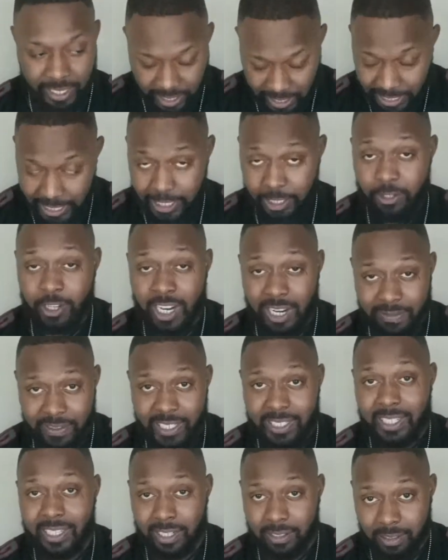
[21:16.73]
get
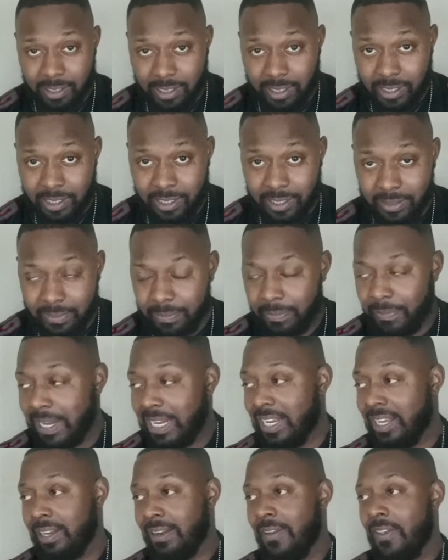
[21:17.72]
Travis Kelce.
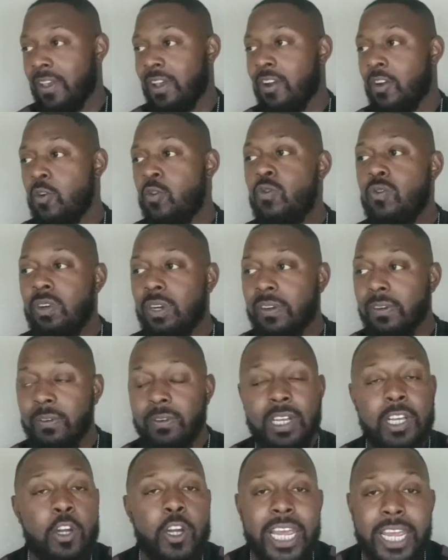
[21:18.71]
Man, who
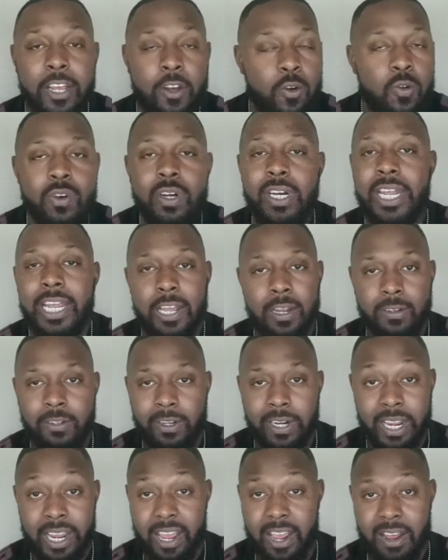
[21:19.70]
the hell do
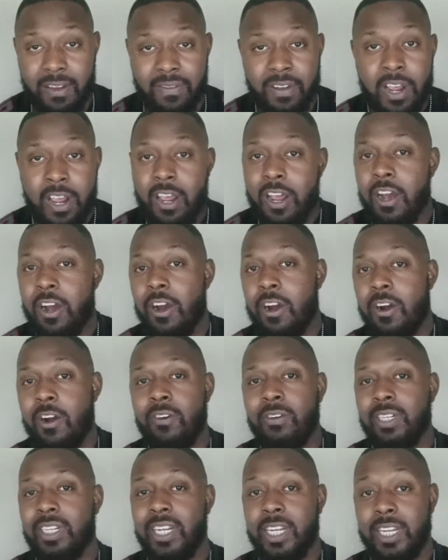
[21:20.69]
they have
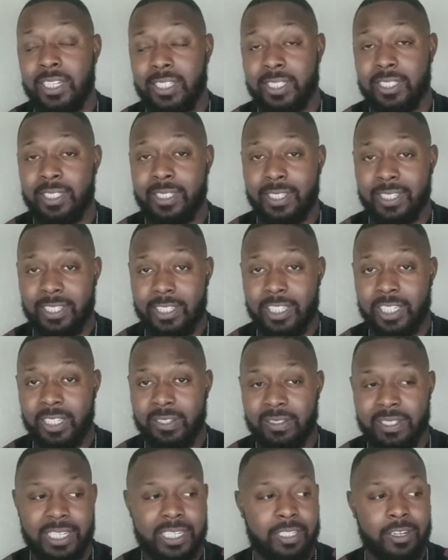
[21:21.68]
on the Kansas City
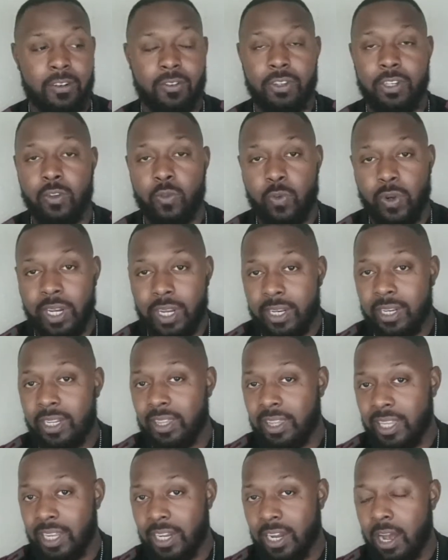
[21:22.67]
Chiefs that's going to do
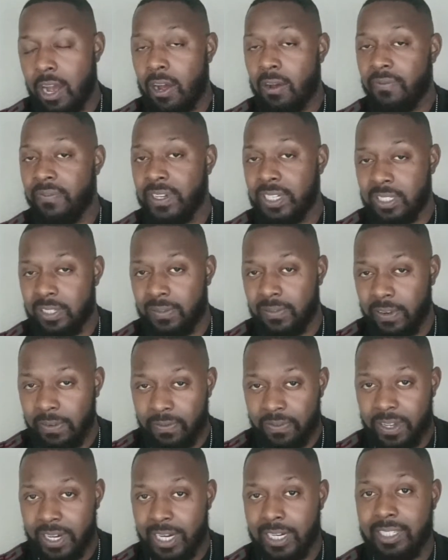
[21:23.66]
anything offensively
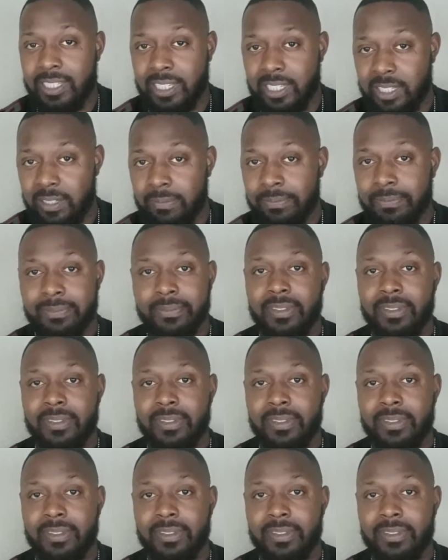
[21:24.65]
for that team?